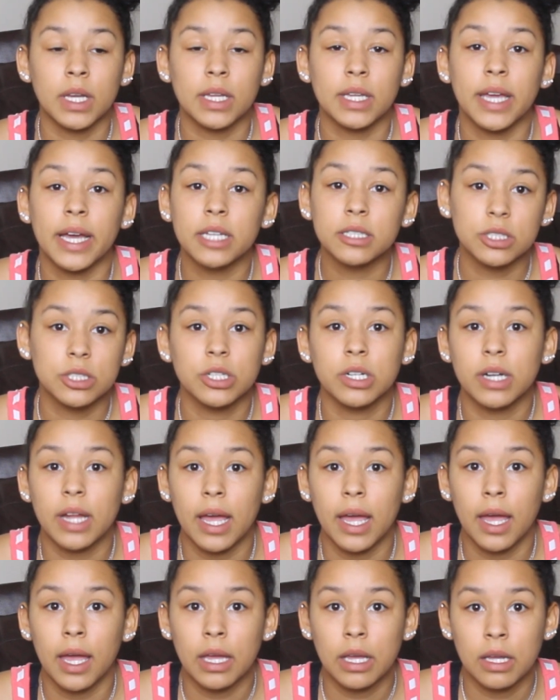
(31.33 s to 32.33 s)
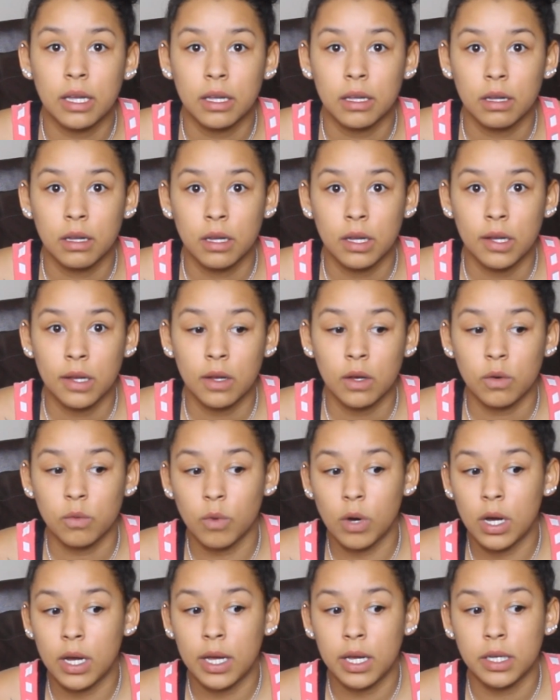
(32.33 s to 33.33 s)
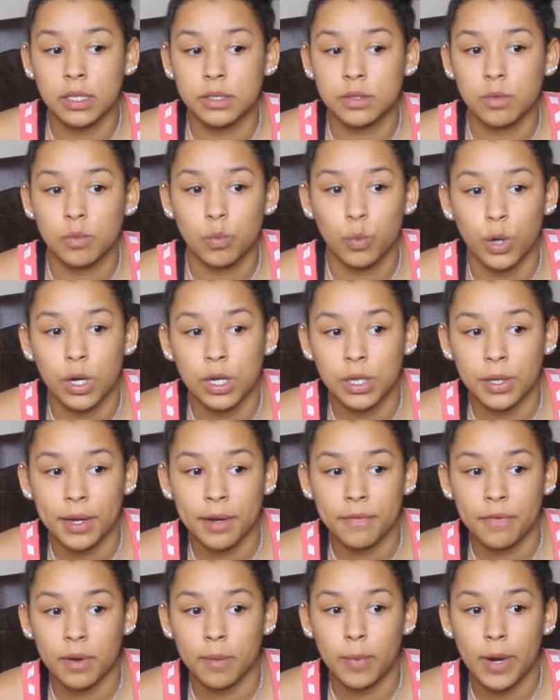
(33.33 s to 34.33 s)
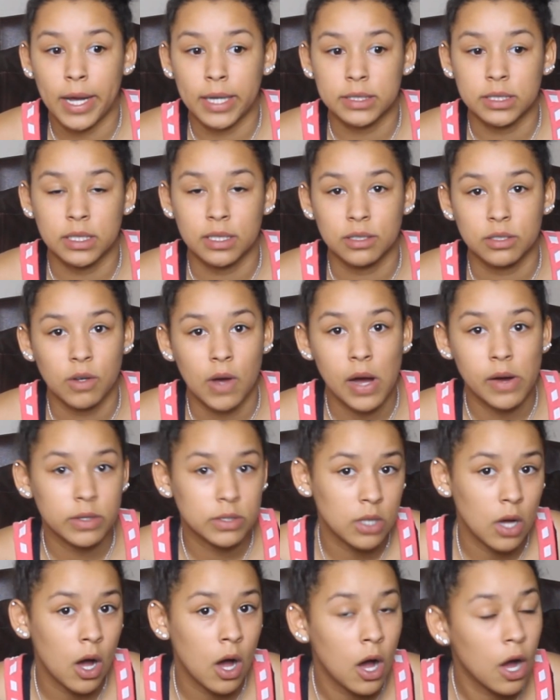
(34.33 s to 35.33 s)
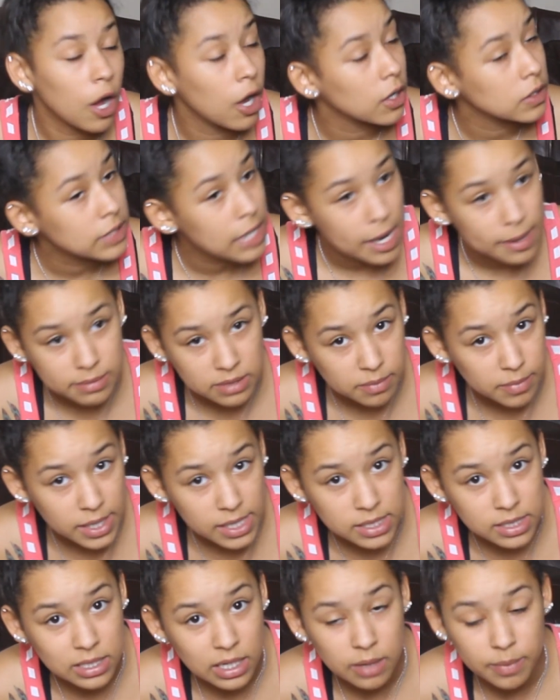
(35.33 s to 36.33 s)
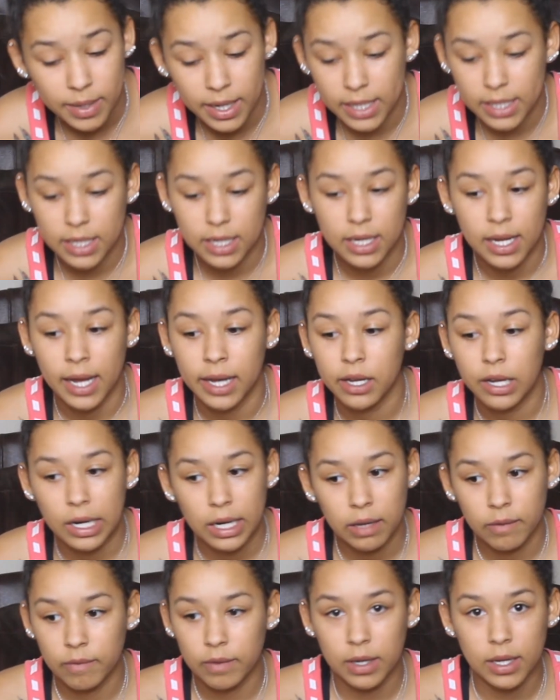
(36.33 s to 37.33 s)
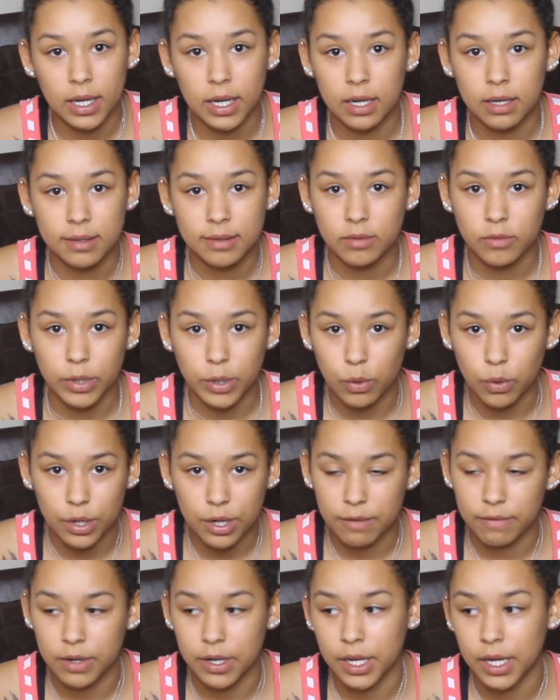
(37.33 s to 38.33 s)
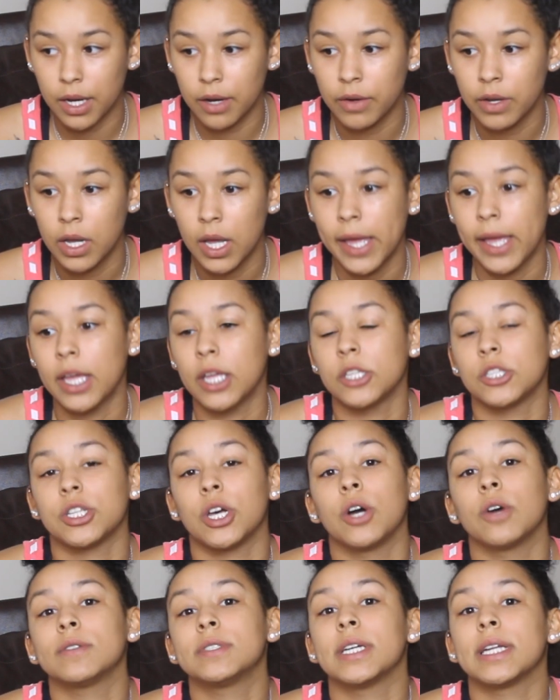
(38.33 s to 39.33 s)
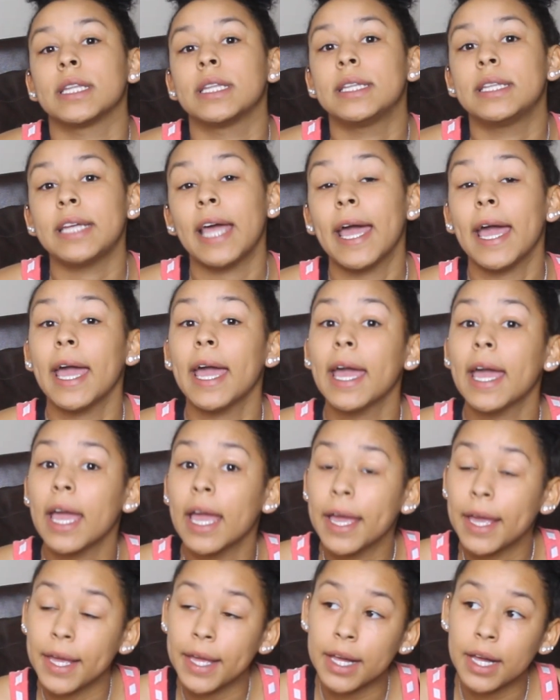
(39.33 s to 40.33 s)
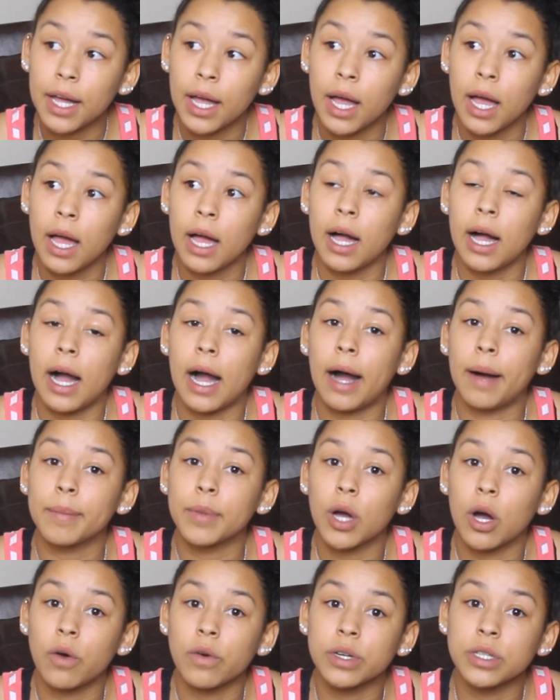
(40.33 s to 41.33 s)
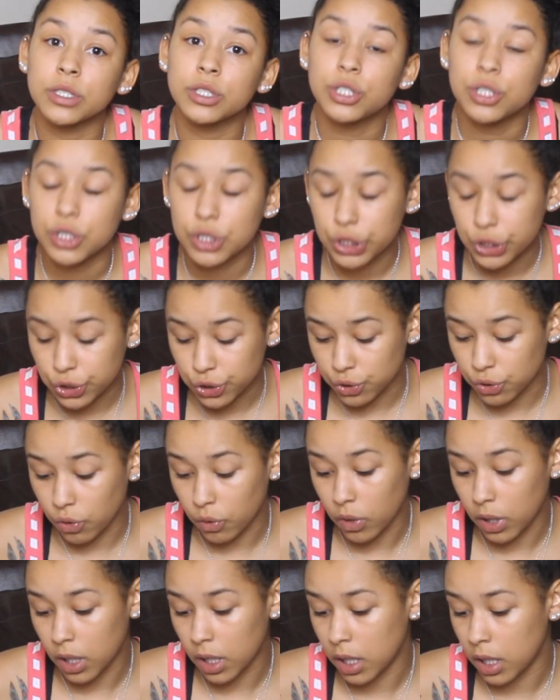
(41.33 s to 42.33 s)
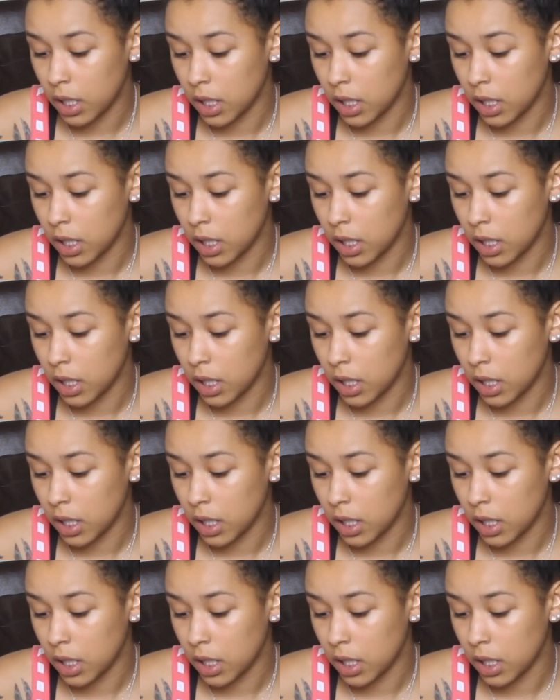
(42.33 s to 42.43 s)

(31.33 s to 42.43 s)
yesterday was 1 year for Braxton, so I was all types of messed up. I couldn't even record a video. So today I'm going to do